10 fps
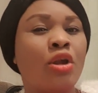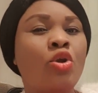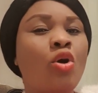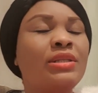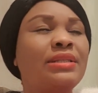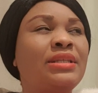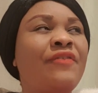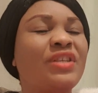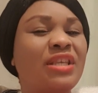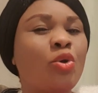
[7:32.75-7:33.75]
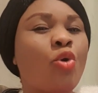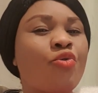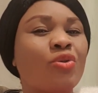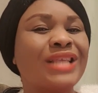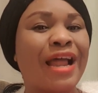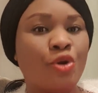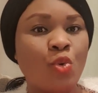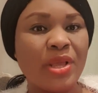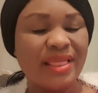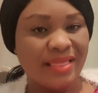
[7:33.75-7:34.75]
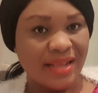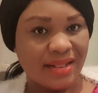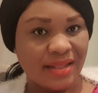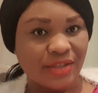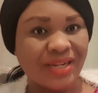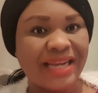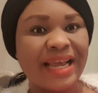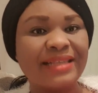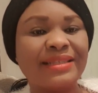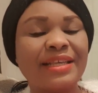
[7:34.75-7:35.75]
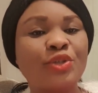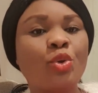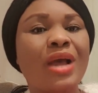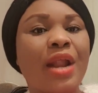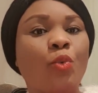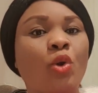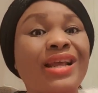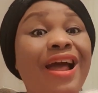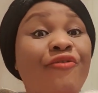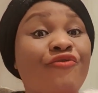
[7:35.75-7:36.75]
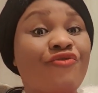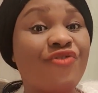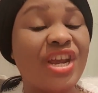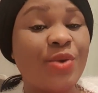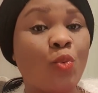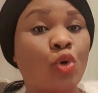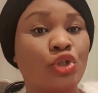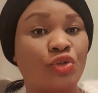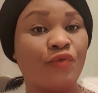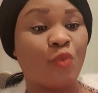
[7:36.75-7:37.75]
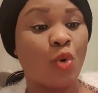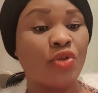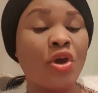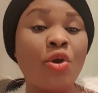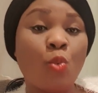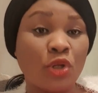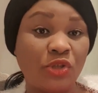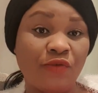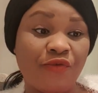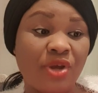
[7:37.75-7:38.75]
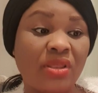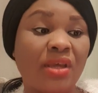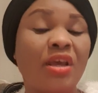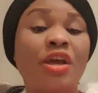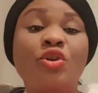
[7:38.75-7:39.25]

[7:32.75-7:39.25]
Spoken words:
Don't give a single cross, and do it neatly so that the assessor can read what you've written.